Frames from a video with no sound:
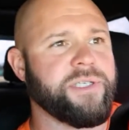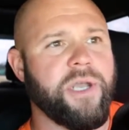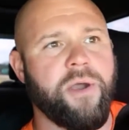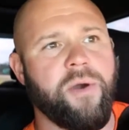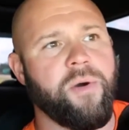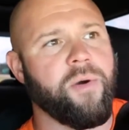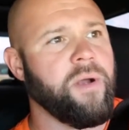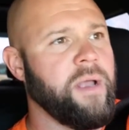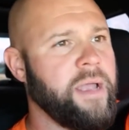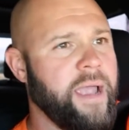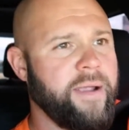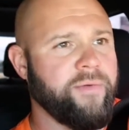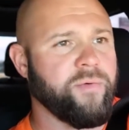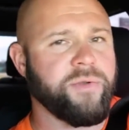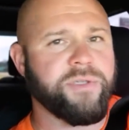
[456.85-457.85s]
so
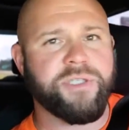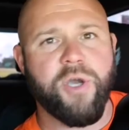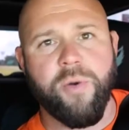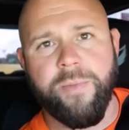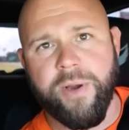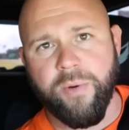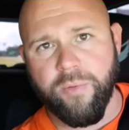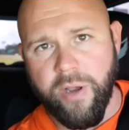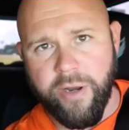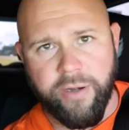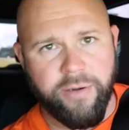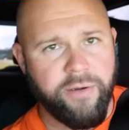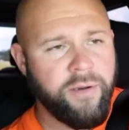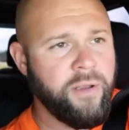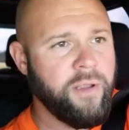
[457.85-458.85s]
everyone told me to
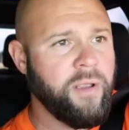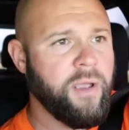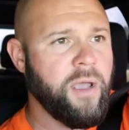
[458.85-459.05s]
run